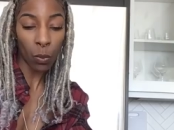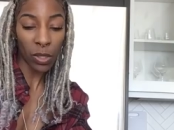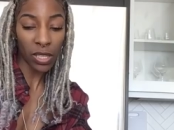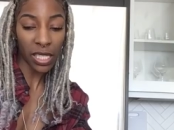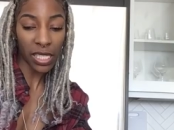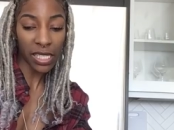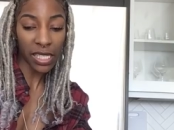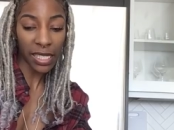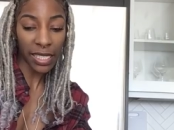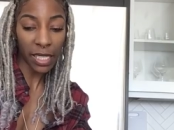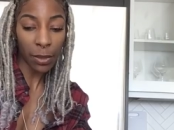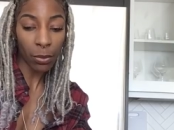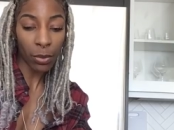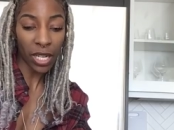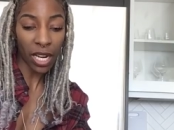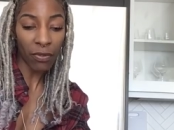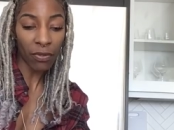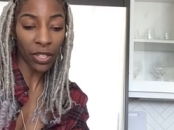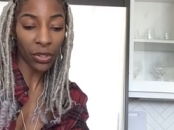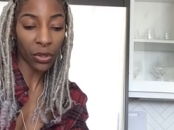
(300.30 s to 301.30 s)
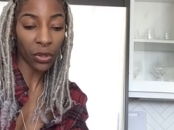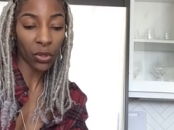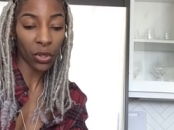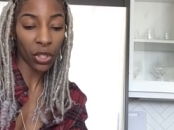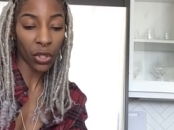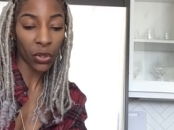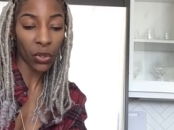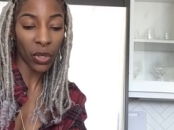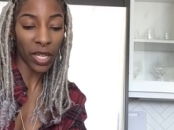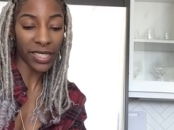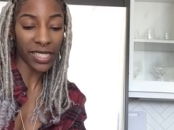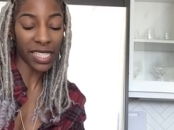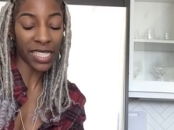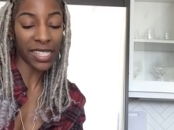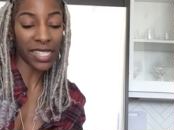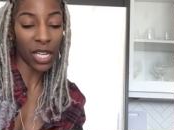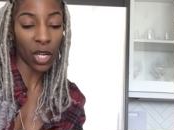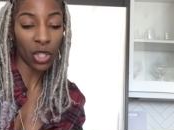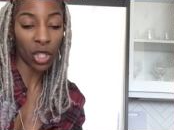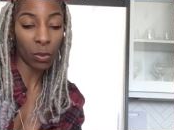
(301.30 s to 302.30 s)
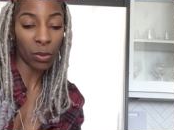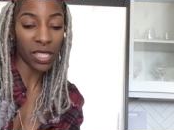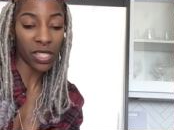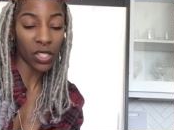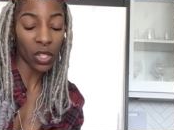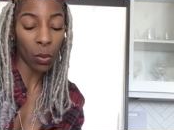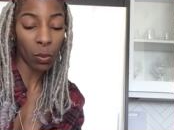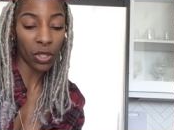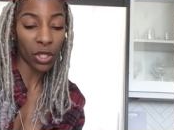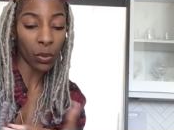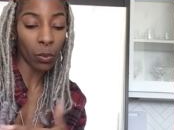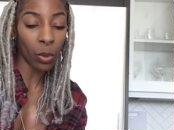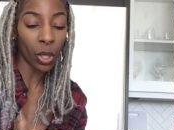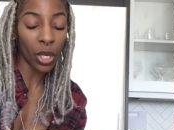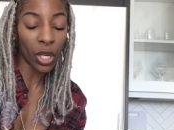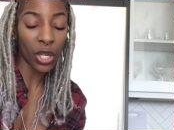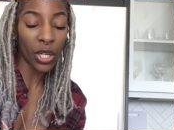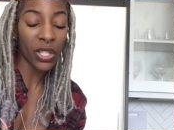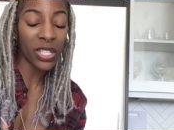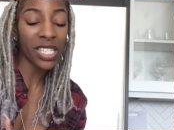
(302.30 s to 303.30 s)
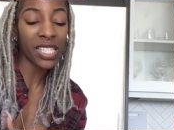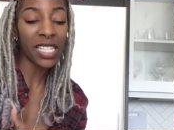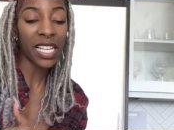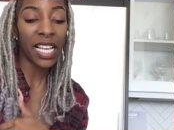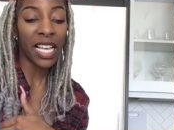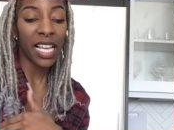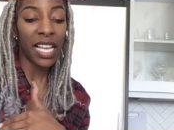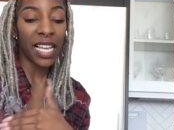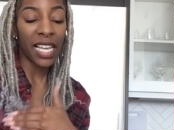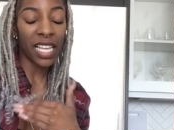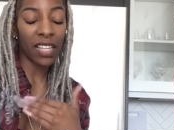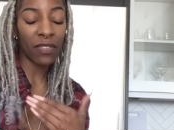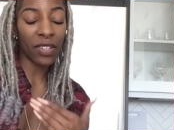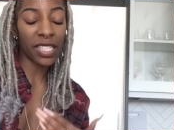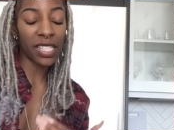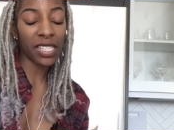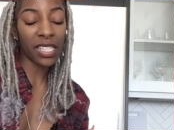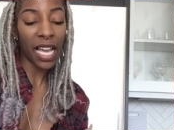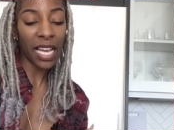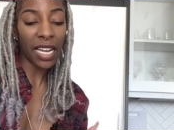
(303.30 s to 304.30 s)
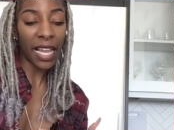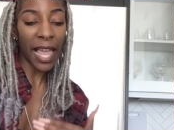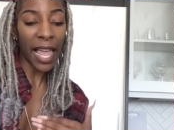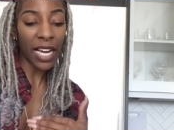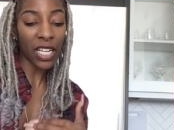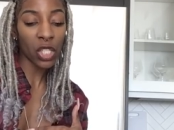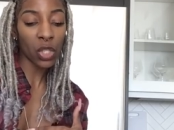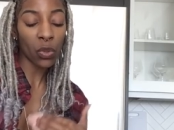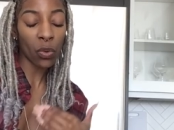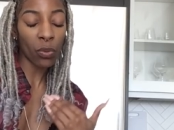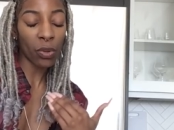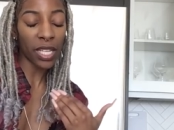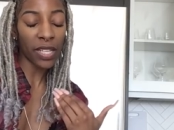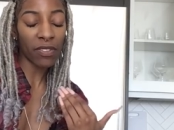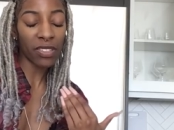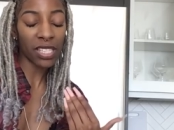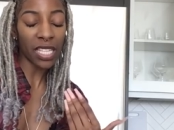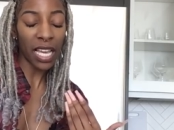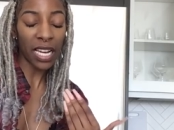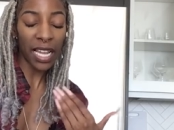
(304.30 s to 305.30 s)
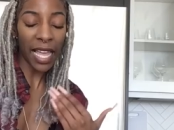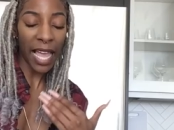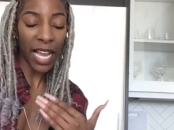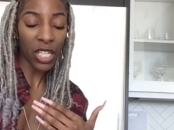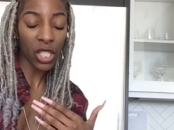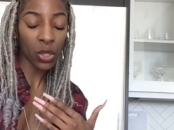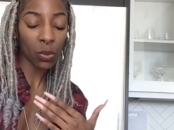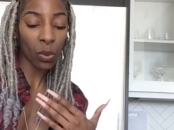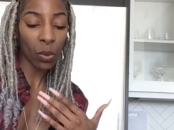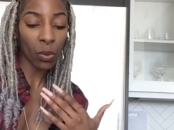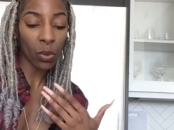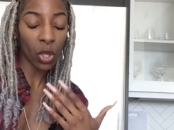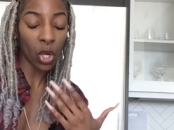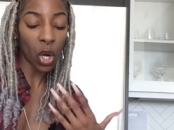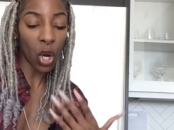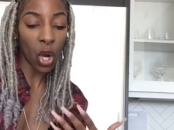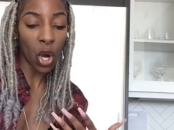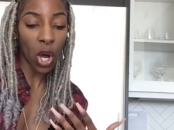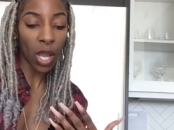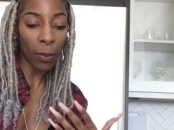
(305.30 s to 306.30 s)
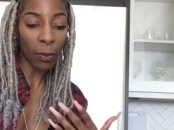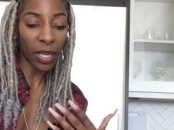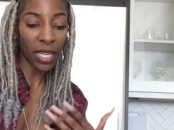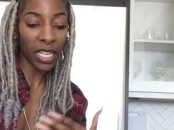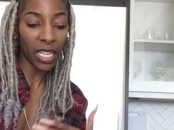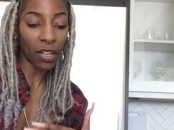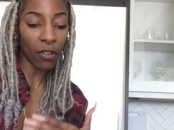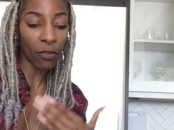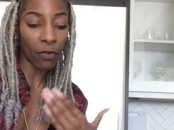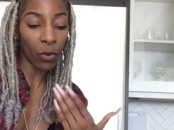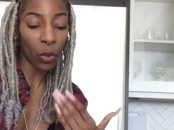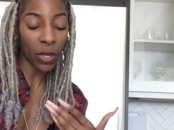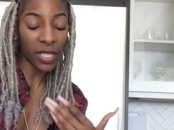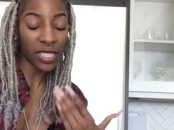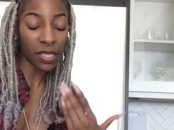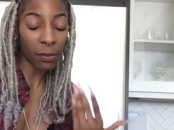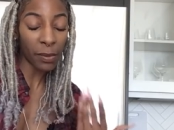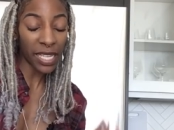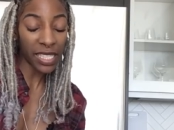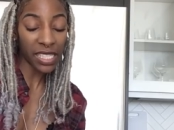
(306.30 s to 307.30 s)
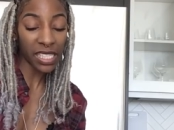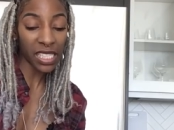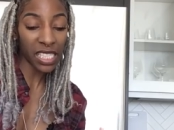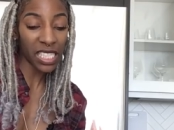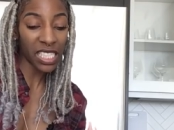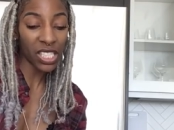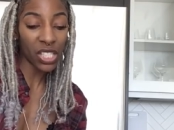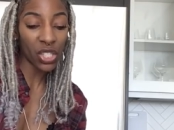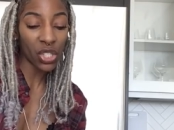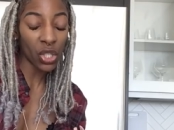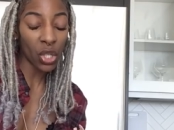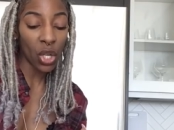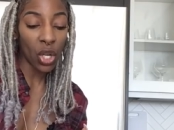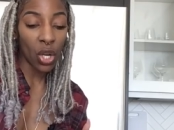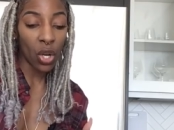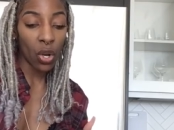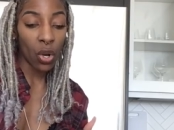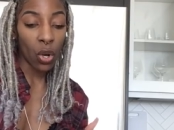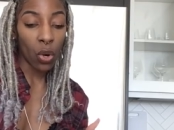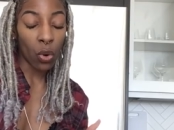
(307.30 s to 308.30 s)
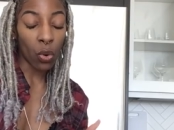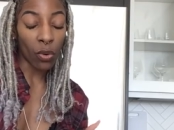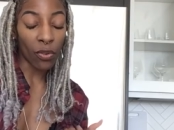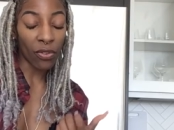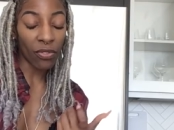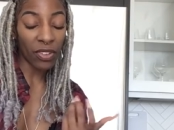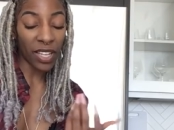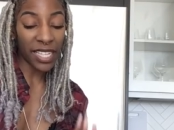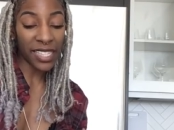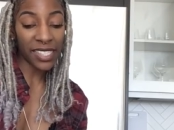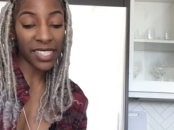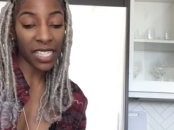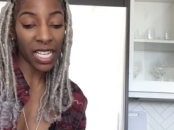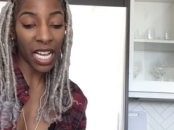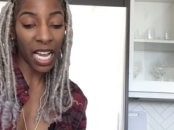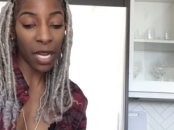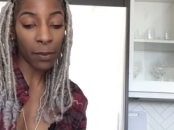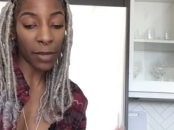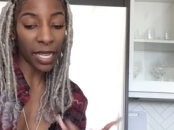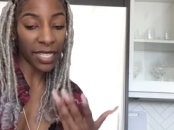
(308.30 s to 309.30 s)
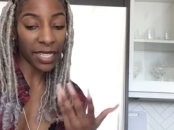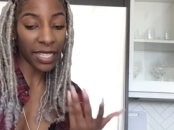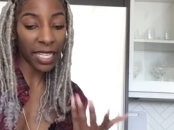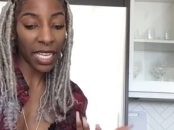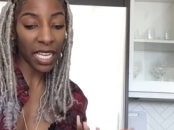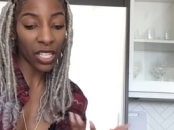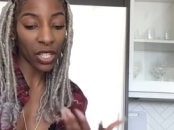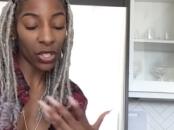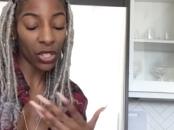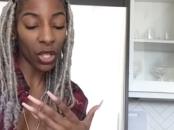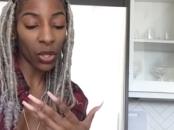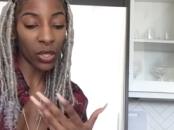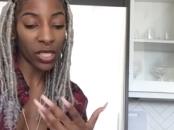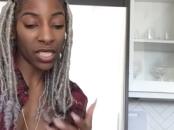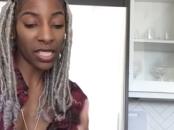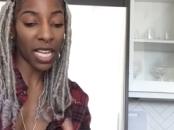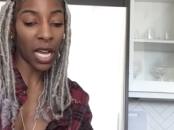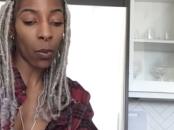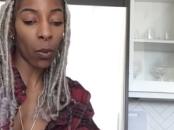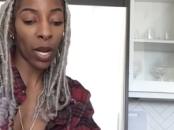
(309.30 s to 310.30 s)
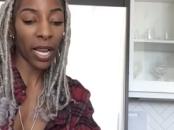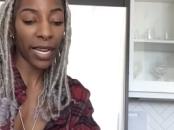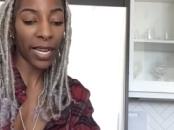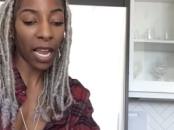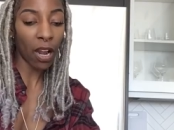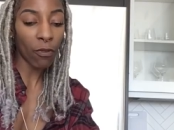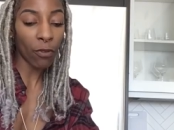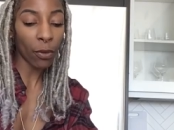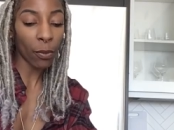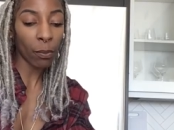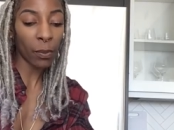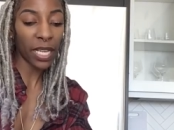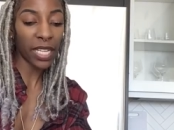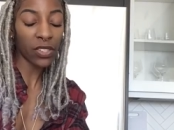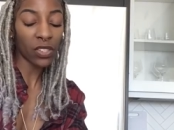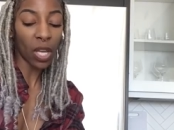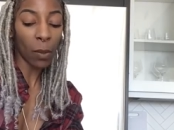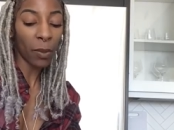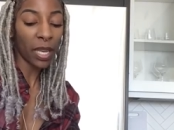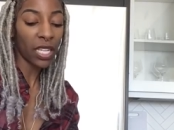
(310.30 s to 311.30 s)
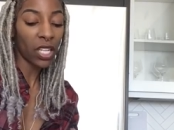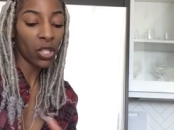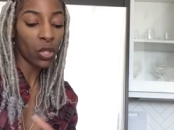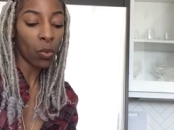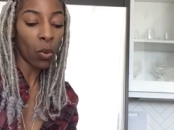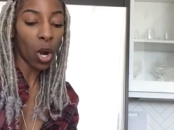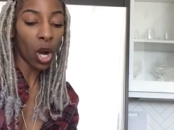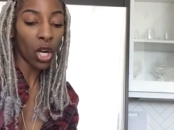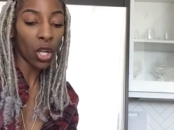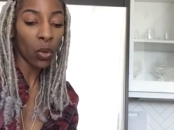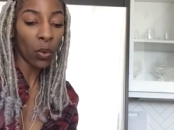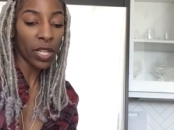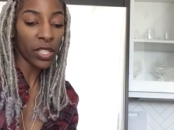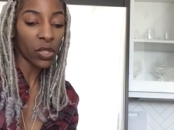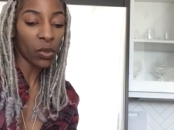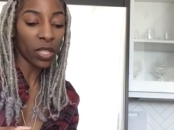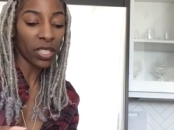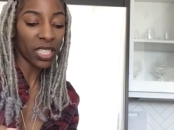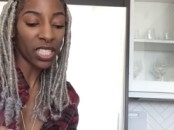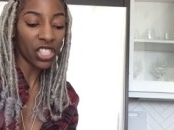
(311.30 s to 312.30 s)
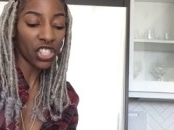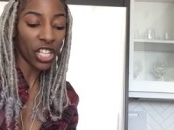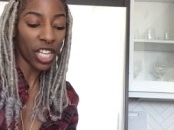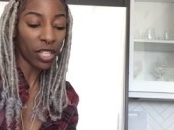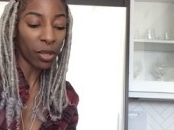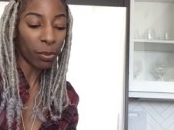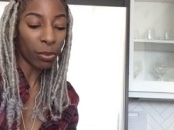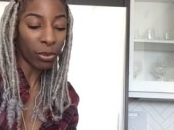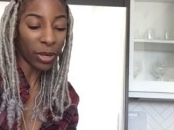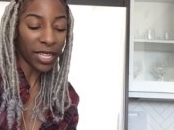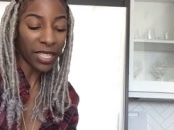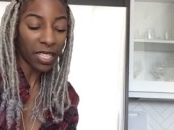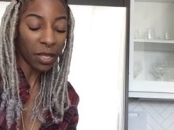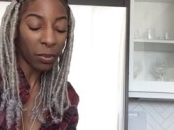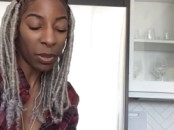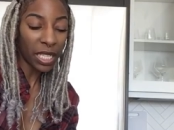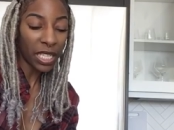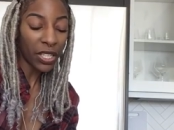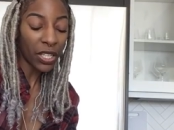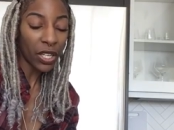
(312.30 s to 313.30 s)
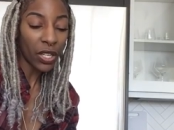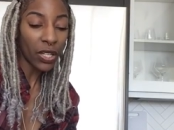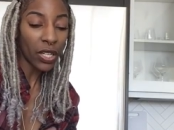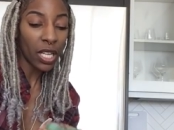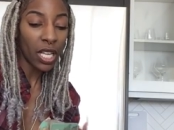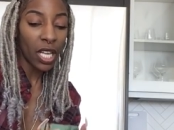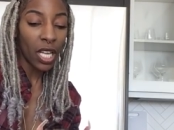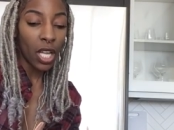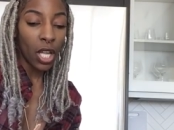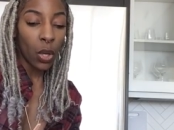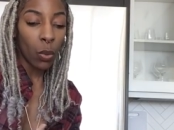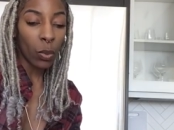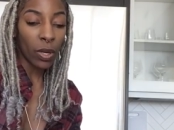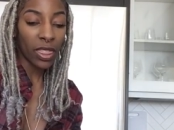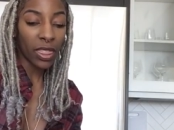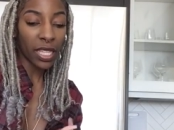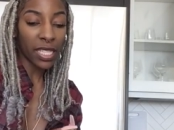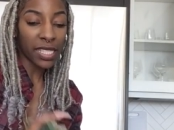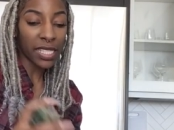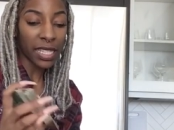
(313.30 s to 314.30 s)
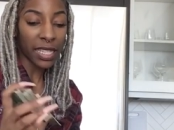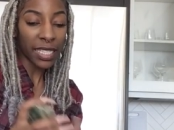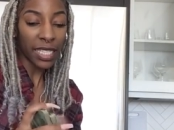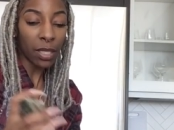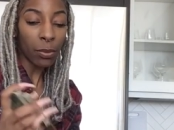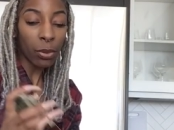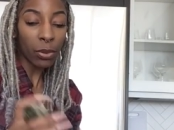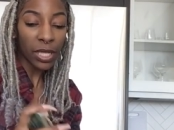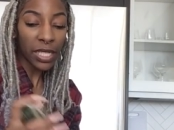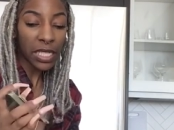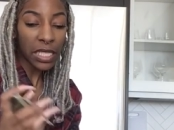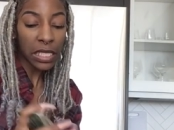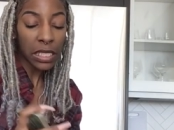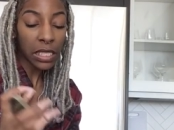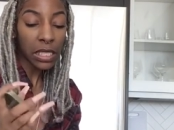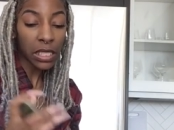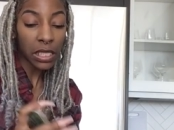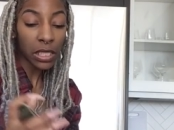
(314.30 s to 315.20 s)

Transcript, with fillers: with this Libran. I feel like you're, you're going to tell them in so many words. If it's not an actual, if it's not an actual call, I'm getting a voice message or FaceTime, like, yeah, you know, it's not working out for me. So I'm getting you are going to initiate a breakup here with this Libran